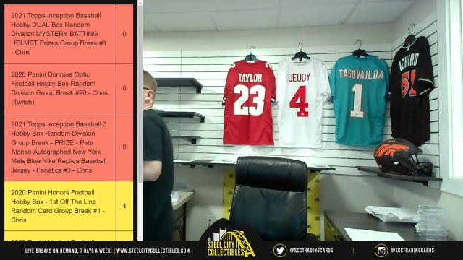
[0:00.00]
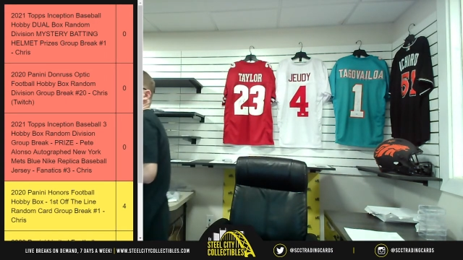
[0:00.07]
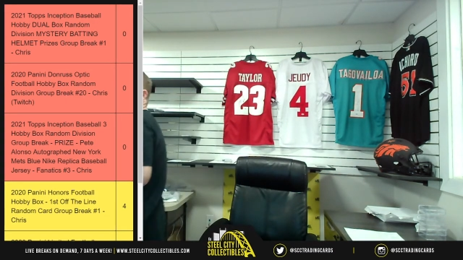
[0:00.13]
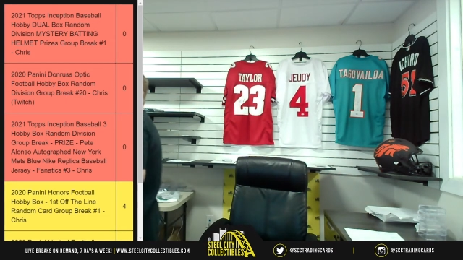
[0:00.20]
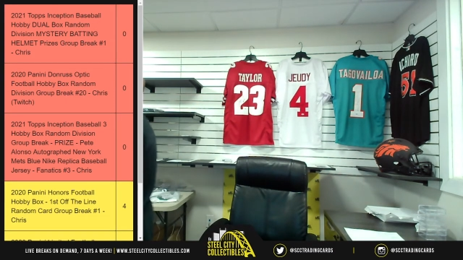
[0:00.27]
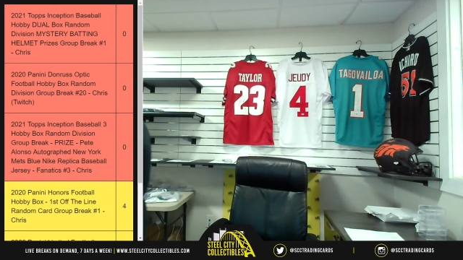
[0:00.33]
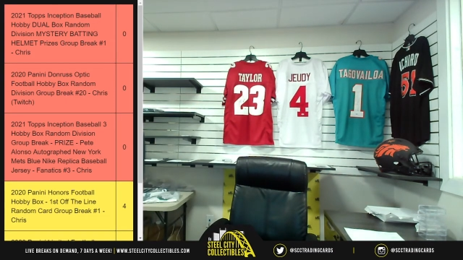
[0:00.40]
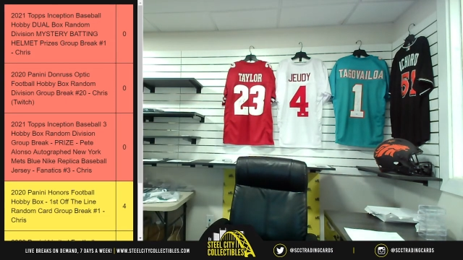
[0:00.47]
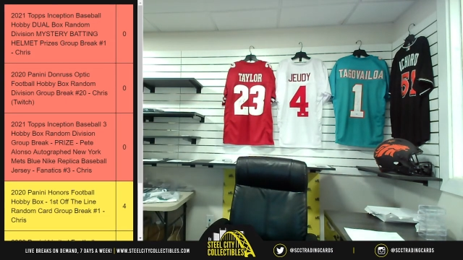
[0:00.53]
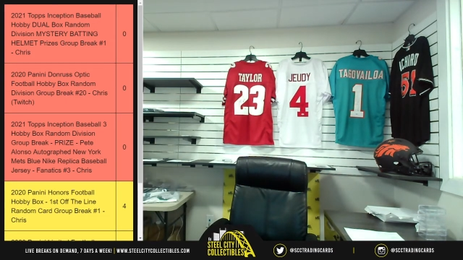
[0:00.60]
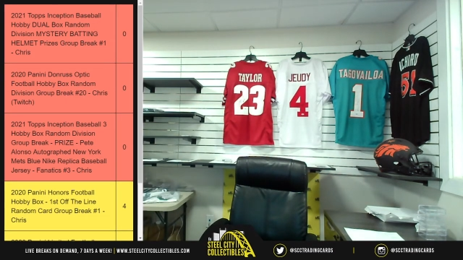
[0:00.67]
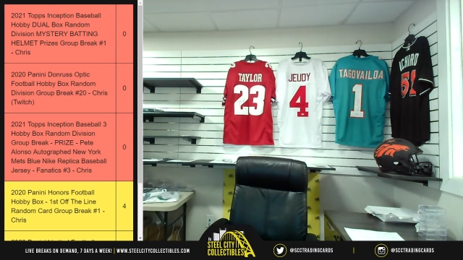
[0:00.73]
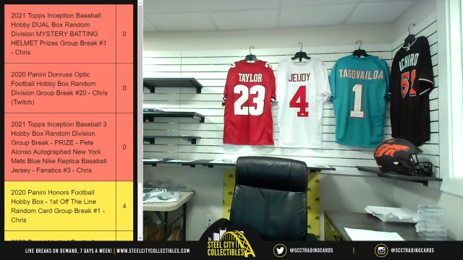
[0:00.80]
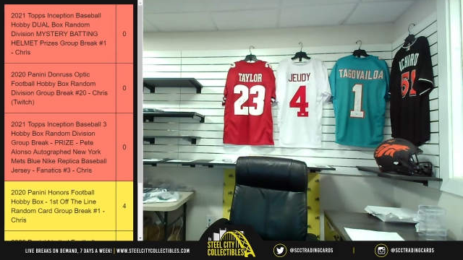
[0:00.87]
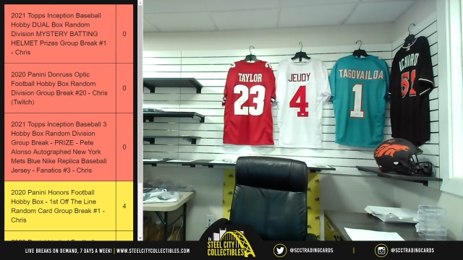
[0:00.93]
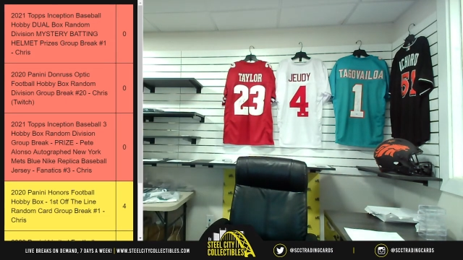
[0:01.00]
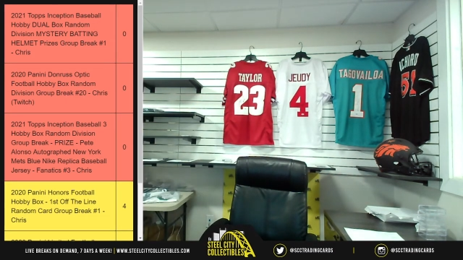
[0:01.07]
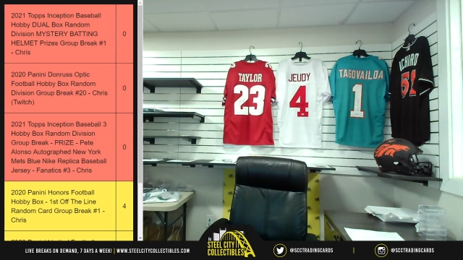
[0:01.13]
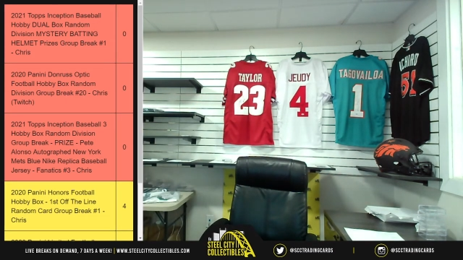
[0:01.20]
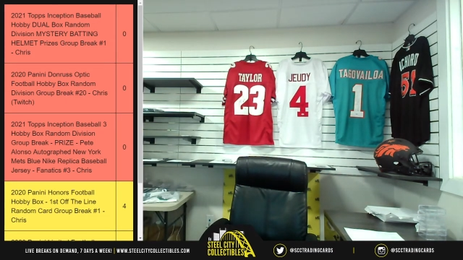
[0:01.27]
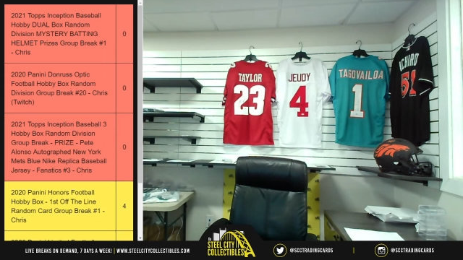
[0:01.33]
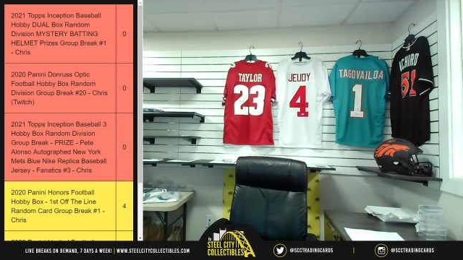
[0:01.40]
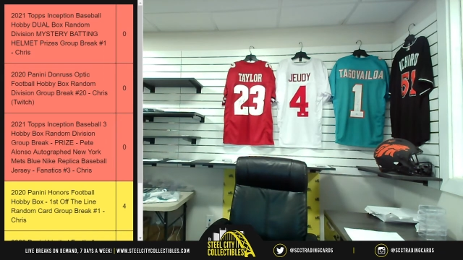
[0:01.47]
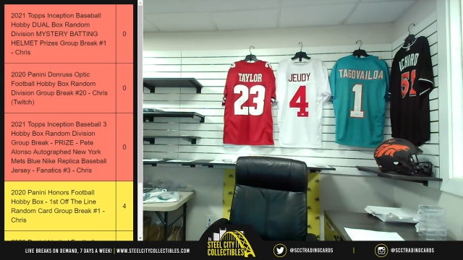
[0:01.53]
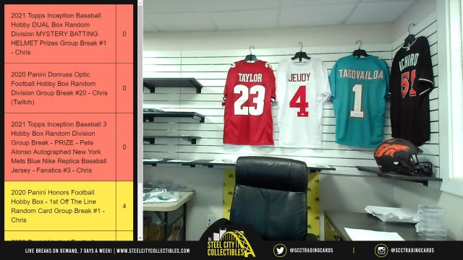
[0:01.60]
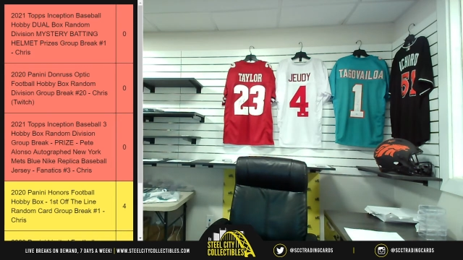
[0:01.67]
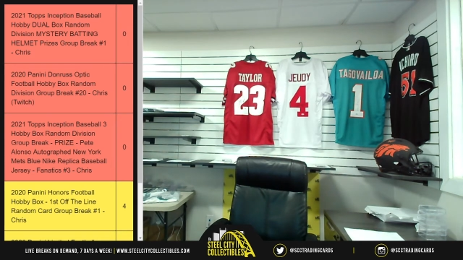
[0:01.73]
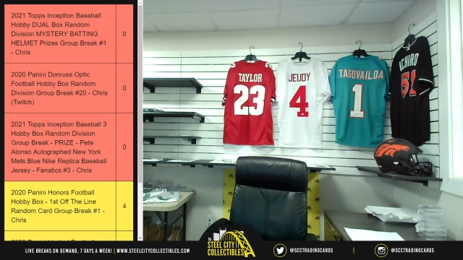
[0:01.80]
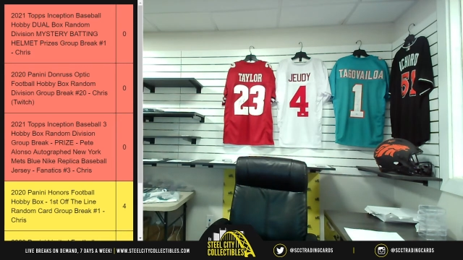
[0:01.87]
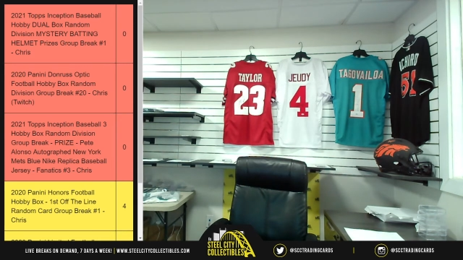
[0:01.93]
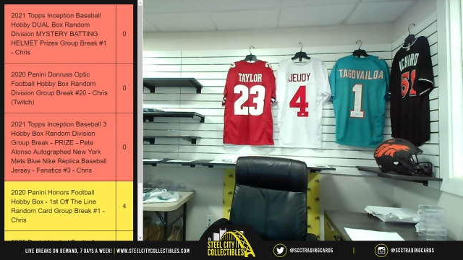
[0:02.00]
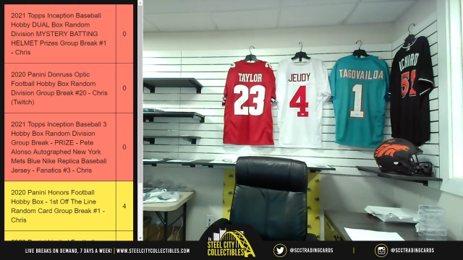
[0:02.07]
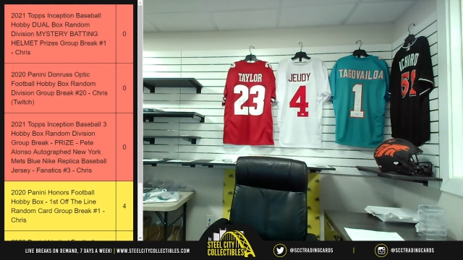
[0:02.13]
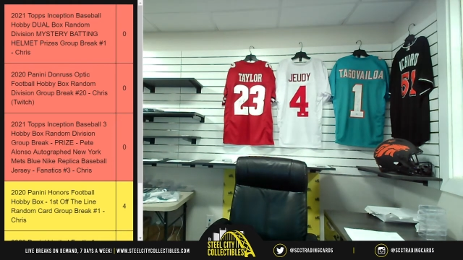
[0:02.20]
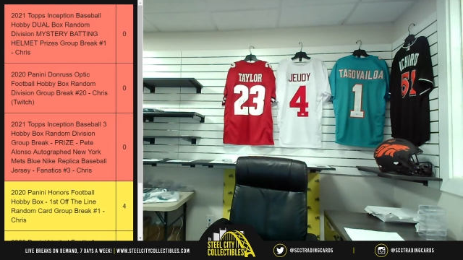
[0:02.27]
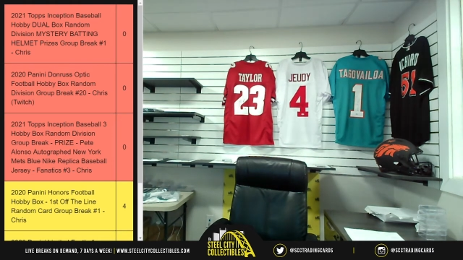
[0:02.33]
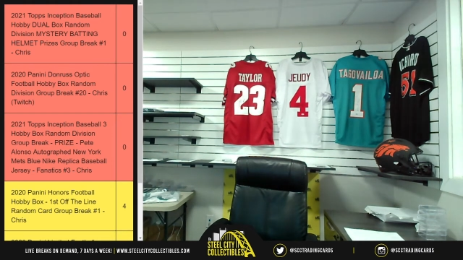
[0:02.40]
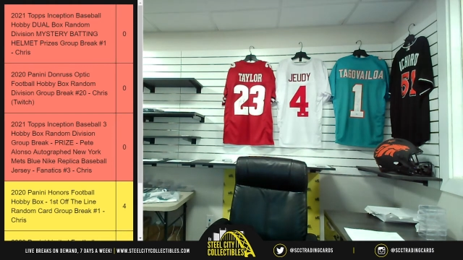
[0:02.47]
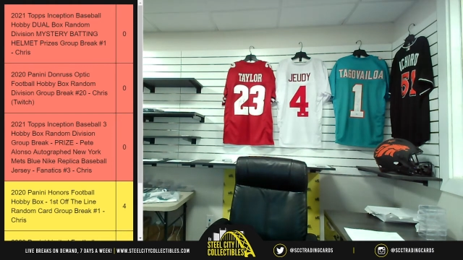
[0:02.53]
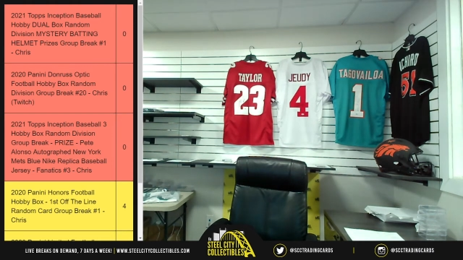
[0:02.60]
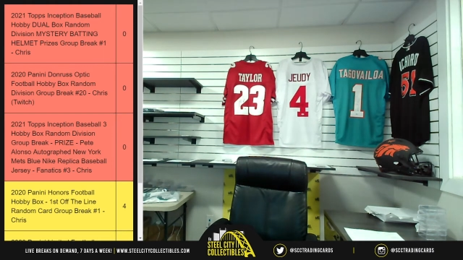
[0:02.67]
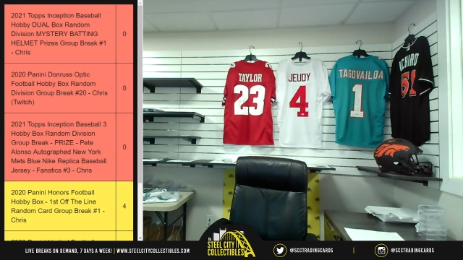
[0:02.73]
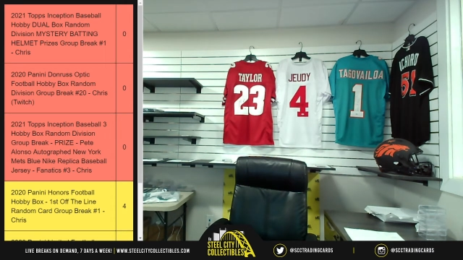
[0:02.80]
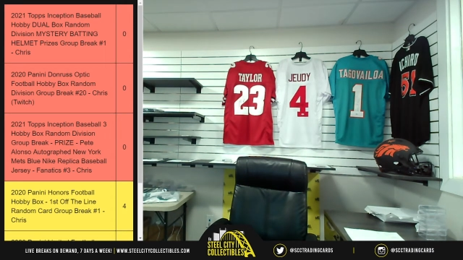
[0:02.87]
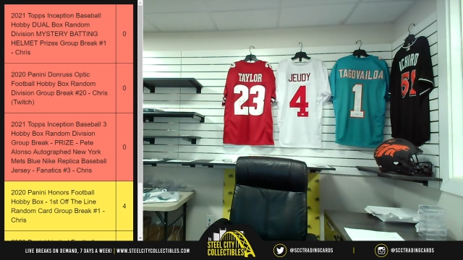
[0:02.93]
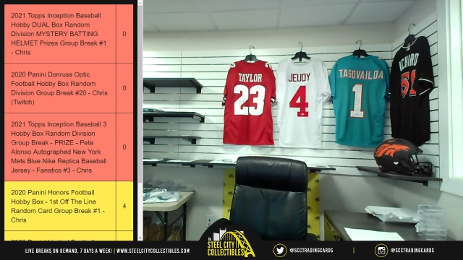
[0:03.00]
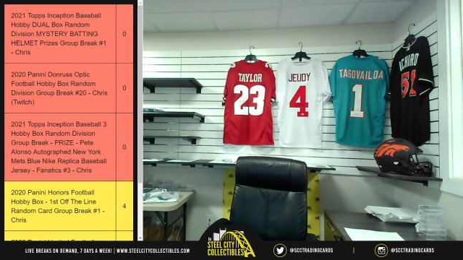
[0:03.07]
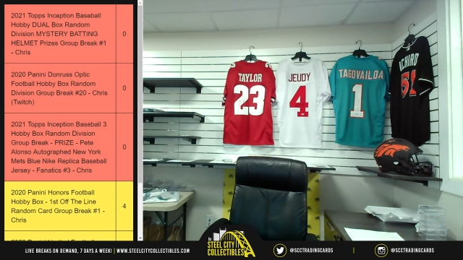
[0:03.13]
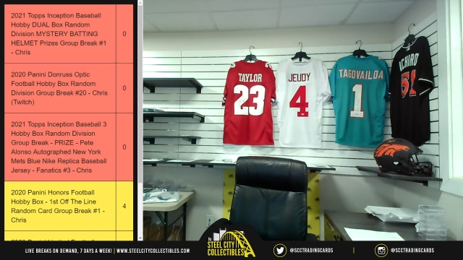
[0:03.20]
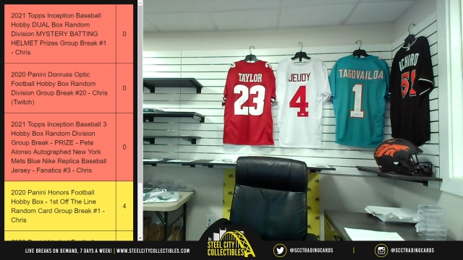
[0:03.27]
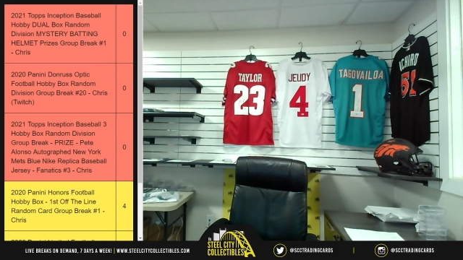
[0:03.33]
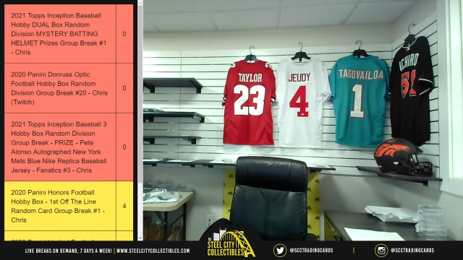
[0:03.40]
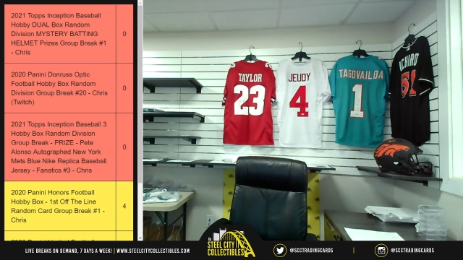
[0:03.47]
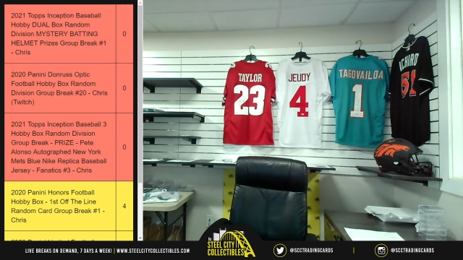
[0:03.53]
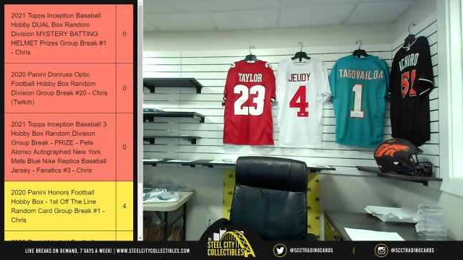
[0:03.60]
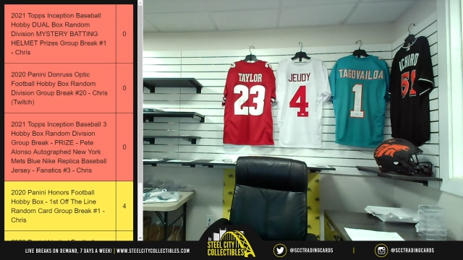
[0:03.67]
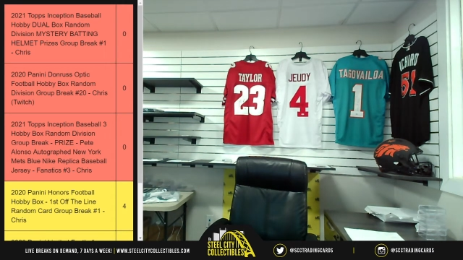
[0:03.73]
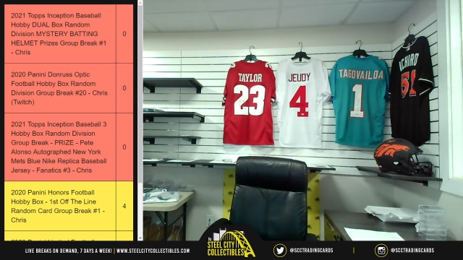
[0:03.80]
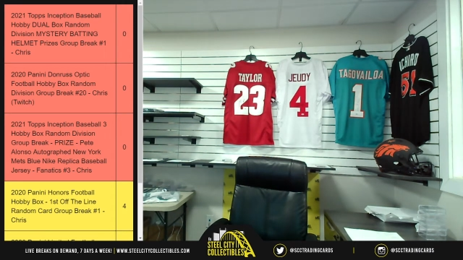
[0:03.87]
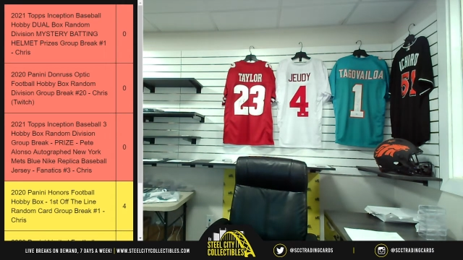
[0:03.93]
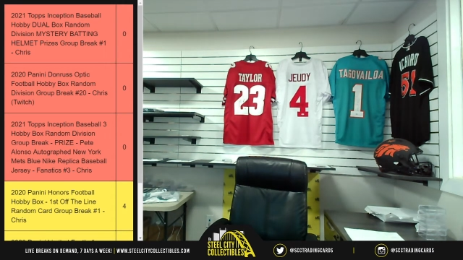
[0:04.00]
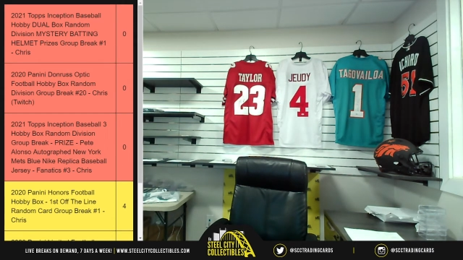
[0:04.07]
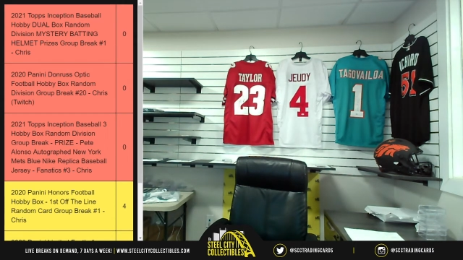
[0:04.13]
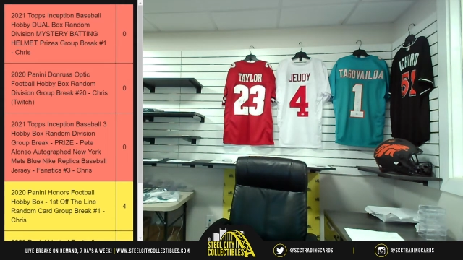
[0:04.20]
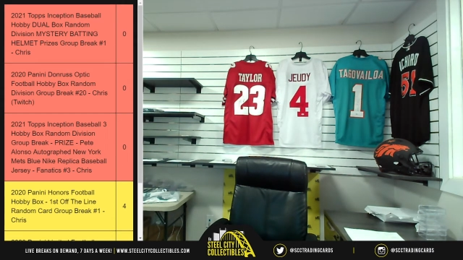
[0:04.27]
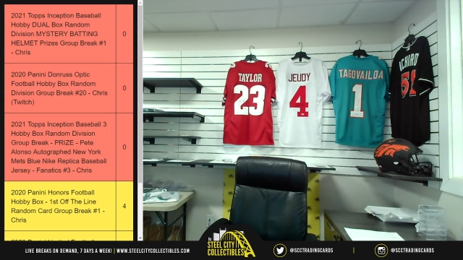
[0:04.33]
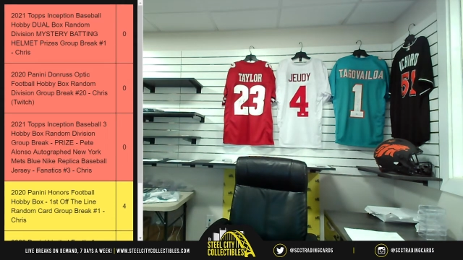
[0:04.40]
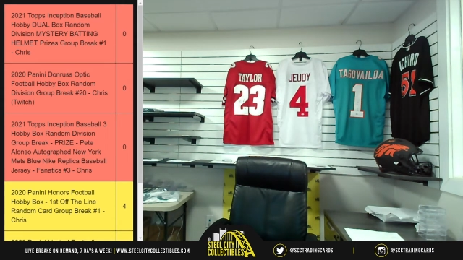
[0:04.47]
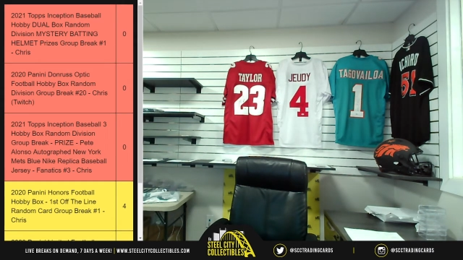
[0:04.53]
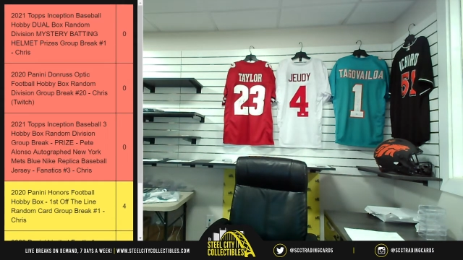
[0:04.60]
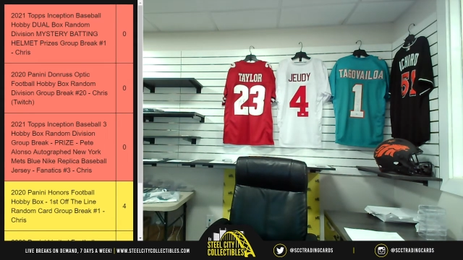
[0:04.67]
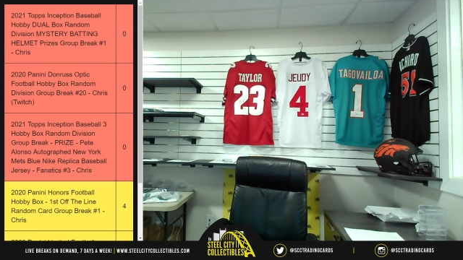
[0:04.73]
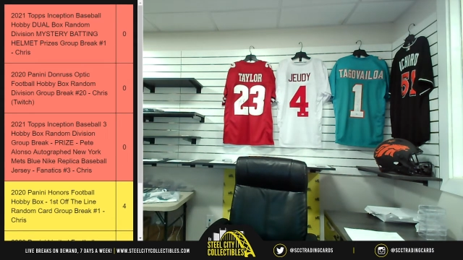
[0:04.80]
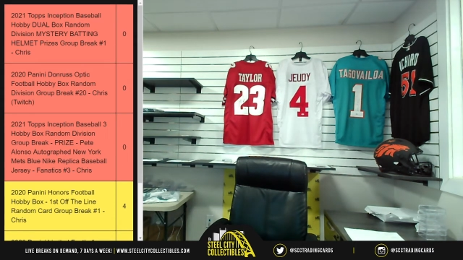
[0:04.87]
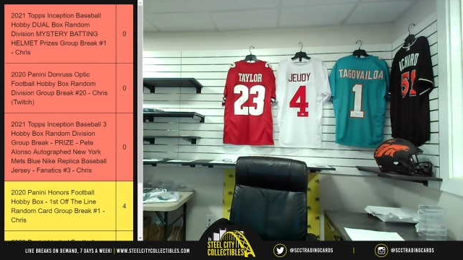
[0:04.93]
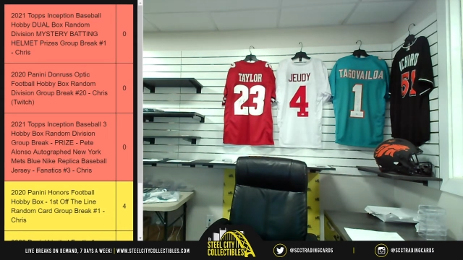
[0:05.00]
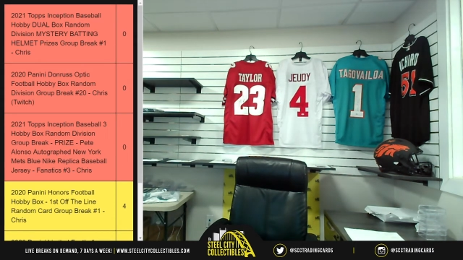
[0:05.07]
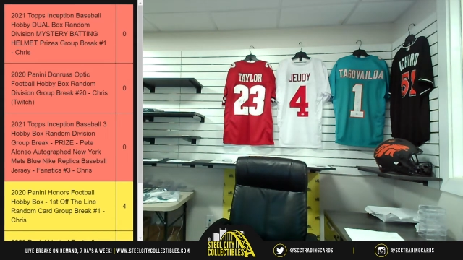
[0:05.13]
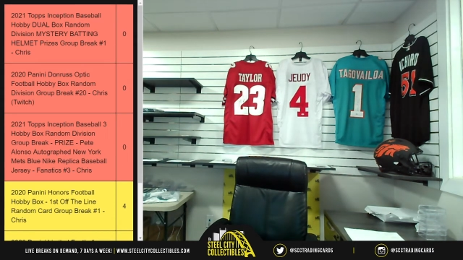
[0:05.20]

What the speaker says: Nobody's mouth can be seen.